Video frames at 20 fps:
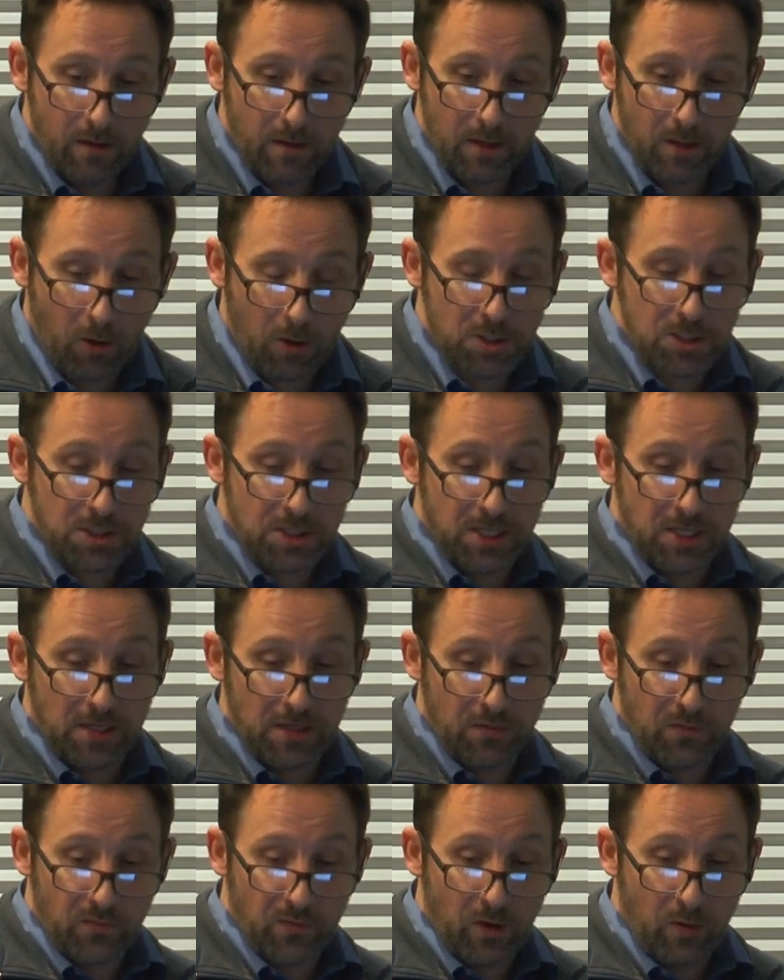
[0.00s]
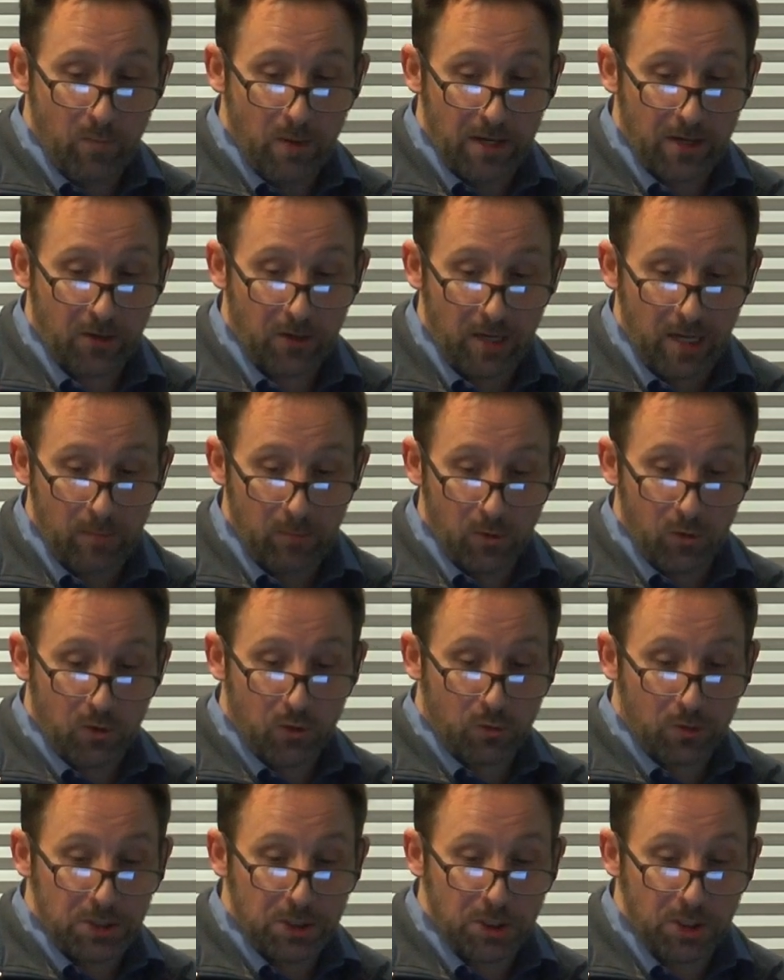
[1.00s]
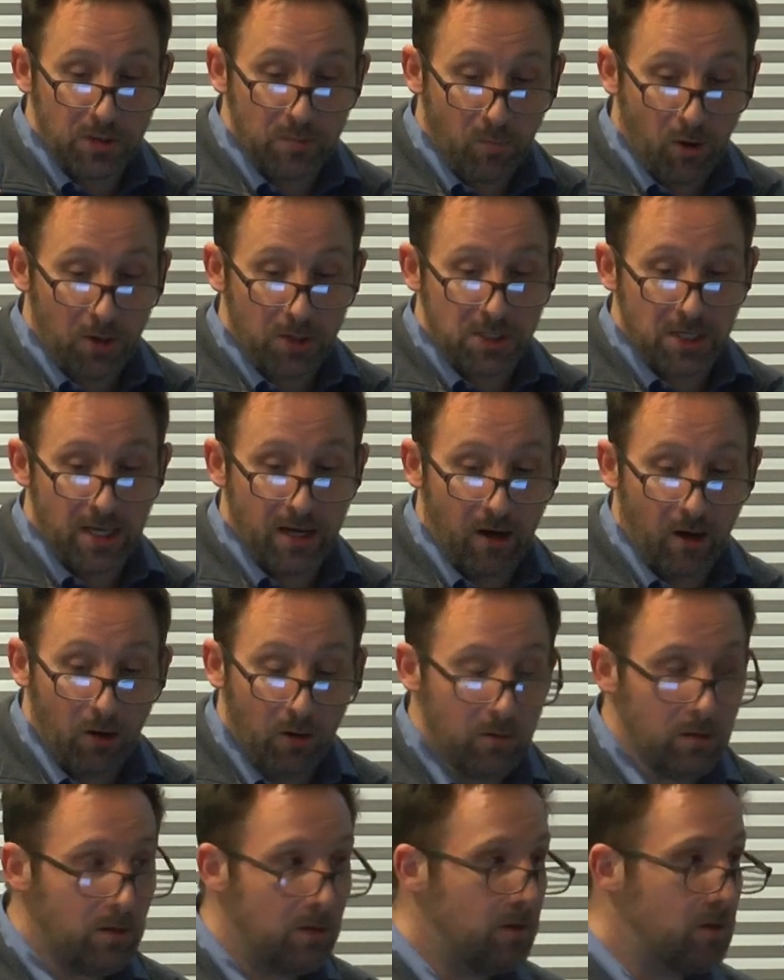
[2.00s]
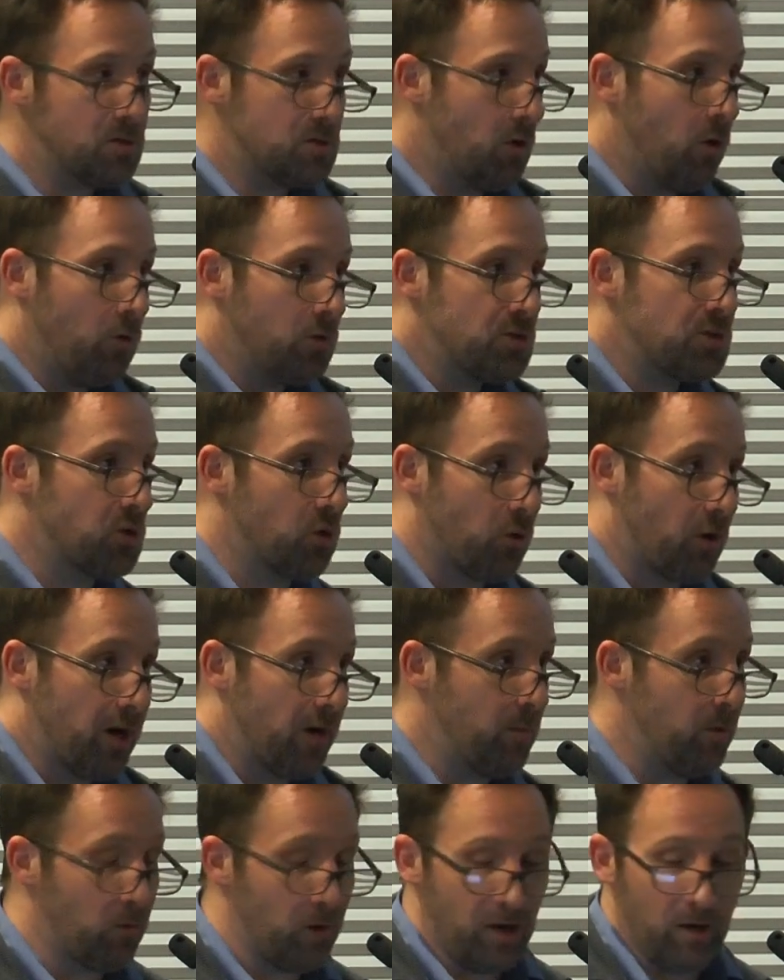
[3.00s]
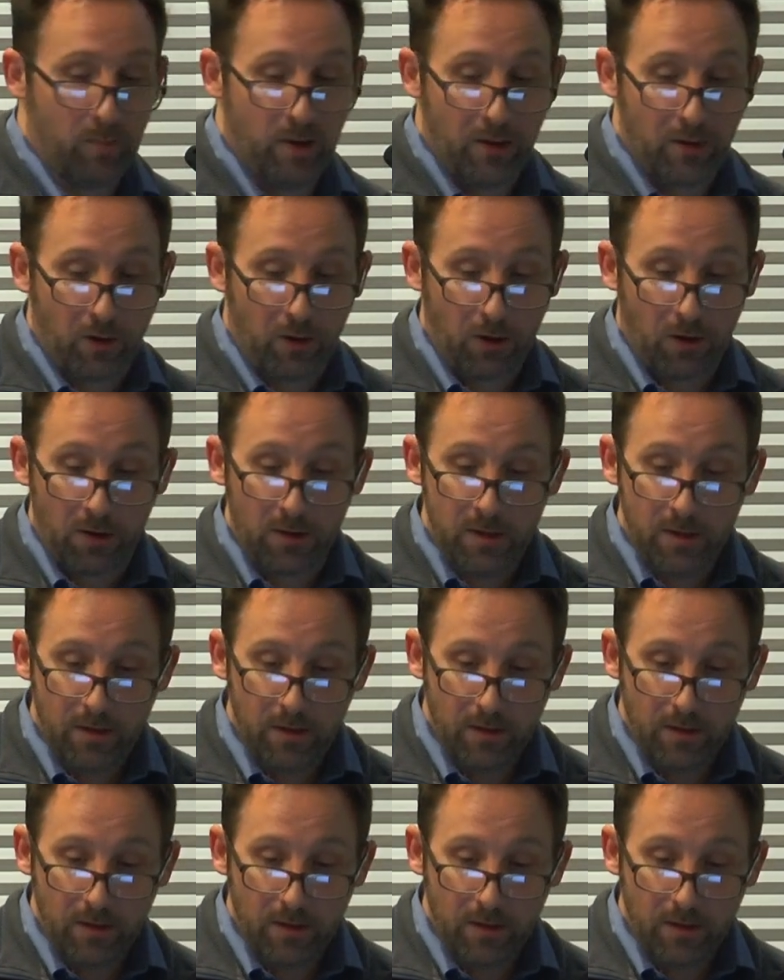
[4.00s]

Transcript: an Argentinian filmmaker named Lucrecia Martel. There's a whole story to be written about her.